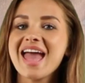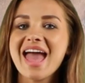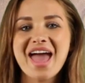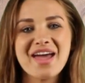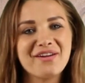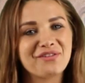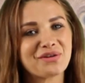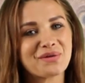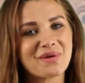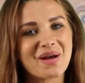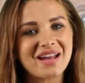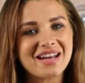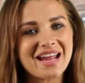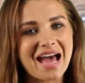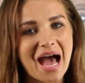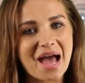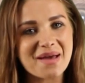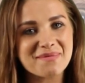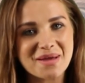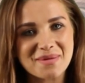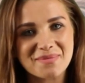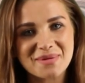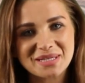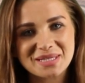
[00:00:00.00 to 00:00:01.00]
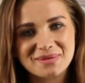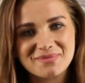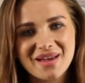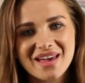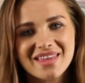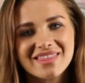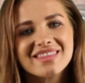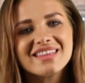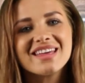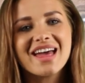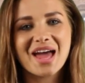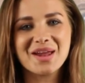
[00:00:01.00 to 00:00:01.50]
Hey everyone, I'm Amber
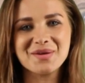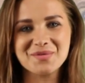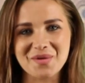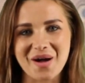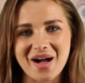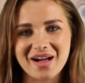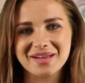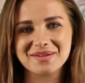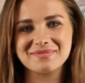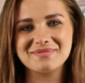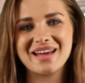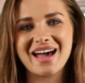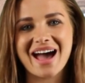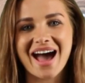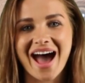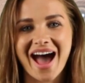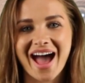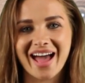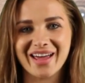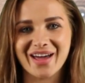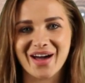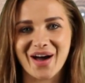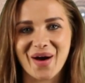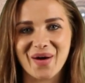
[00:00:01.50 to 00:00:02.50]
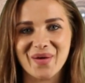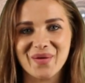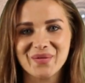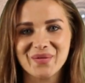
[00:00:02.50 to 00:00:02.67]
Smith, and welcome to Aya.